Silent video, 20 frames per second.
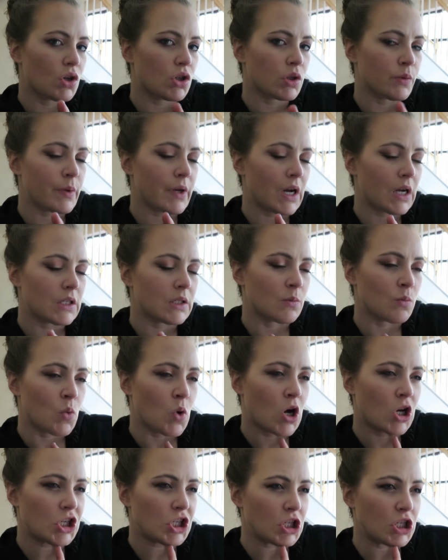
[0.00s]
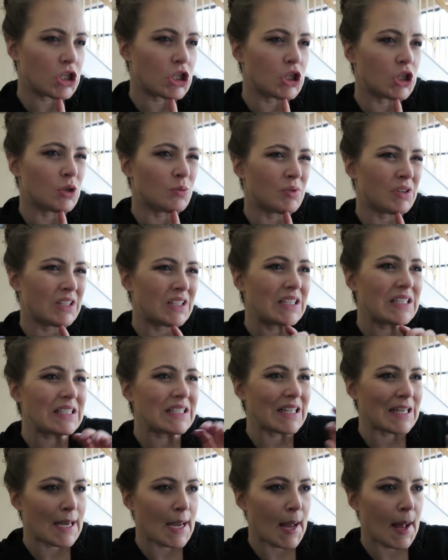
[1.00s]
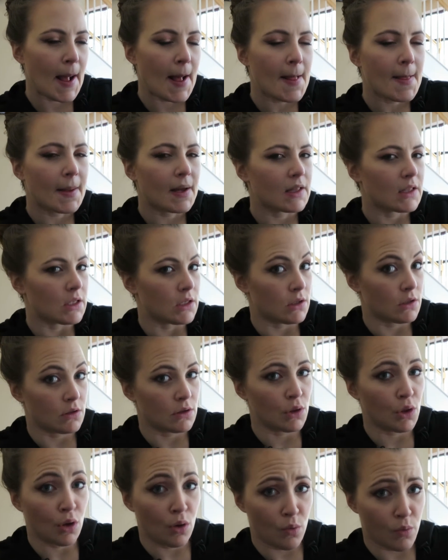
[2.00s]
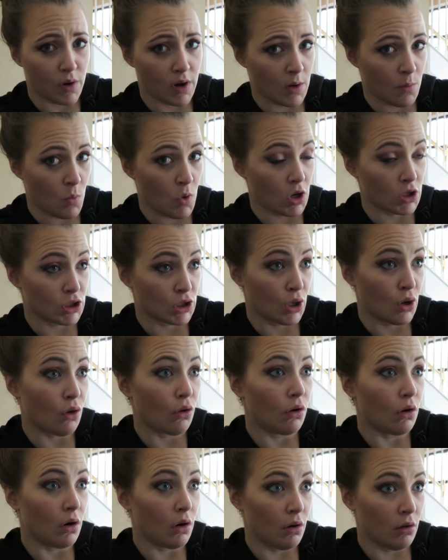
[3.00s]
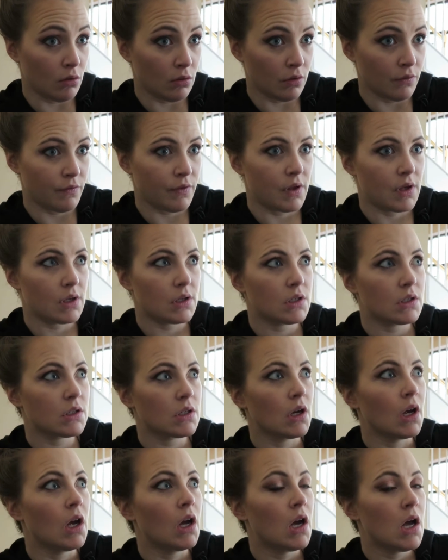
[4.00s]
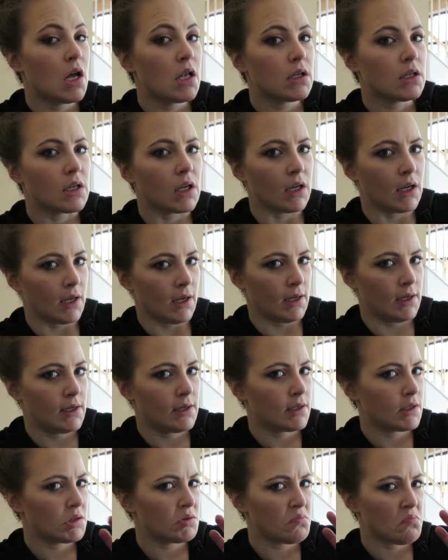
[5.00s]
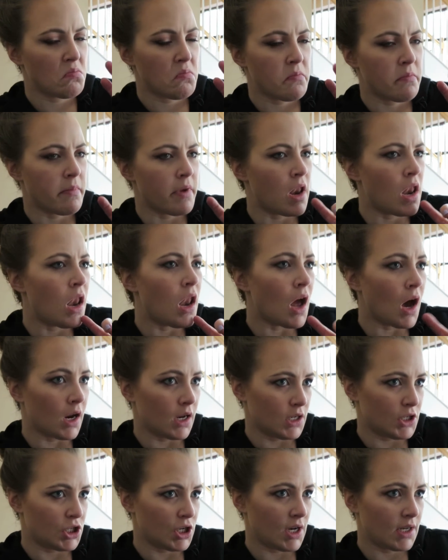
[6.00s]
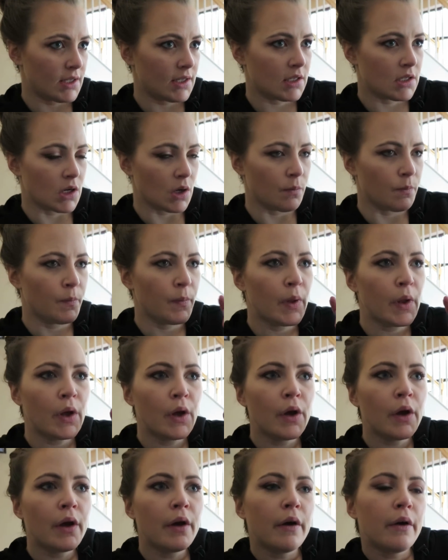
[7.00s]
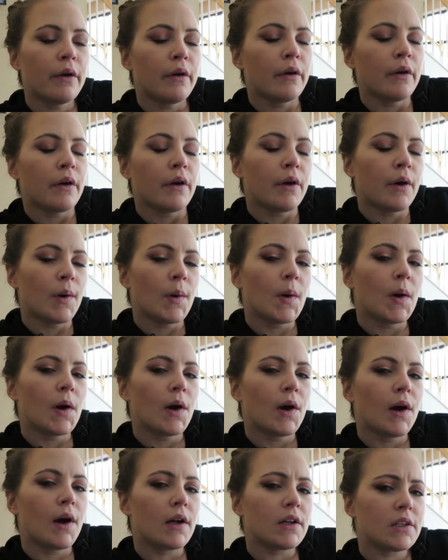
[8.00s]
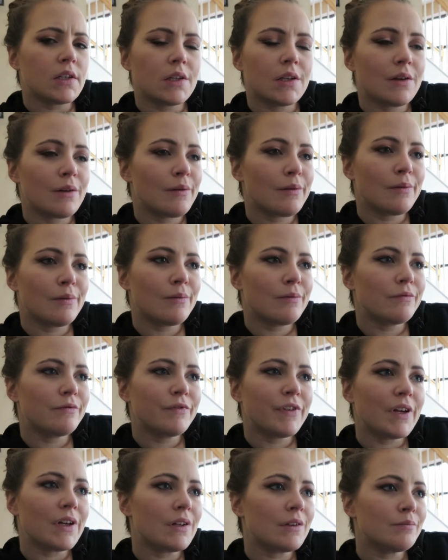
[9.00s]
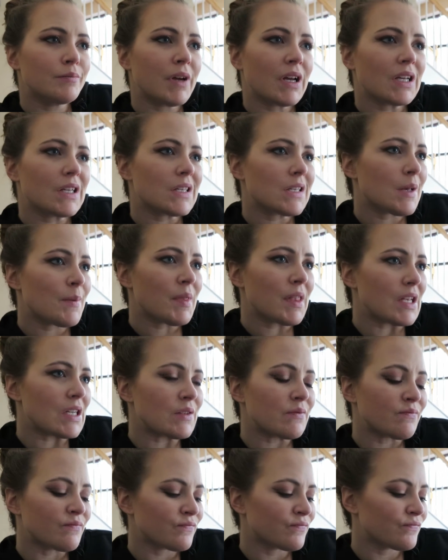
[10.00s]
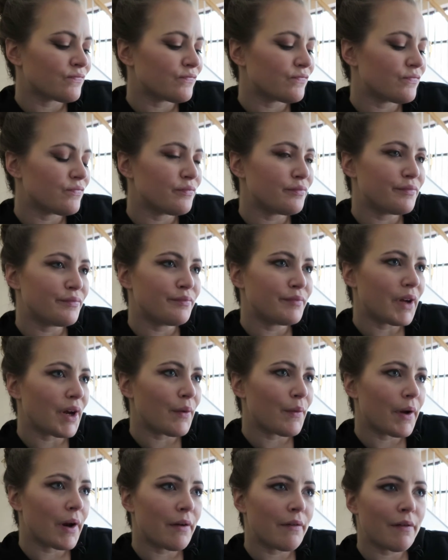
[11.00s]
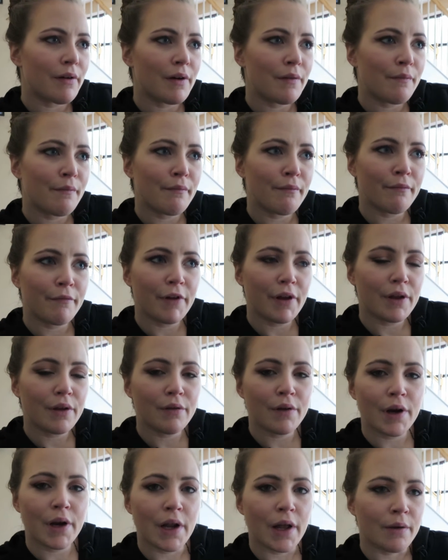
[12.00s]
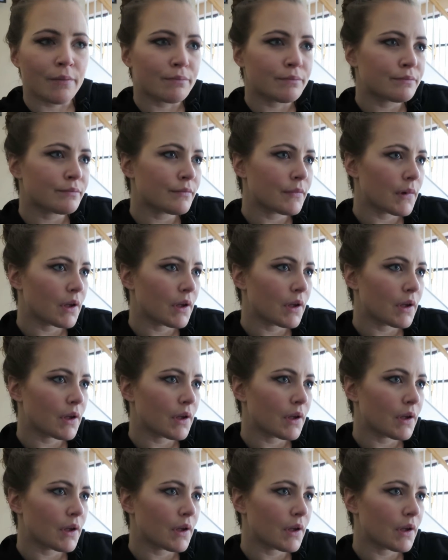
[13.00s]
So we got some watching to do, but it looks like there's no way I'm watching all of this tonight. Not a chance. So, I'll just do feel, pick something. Pick whatever I'm feeling right now.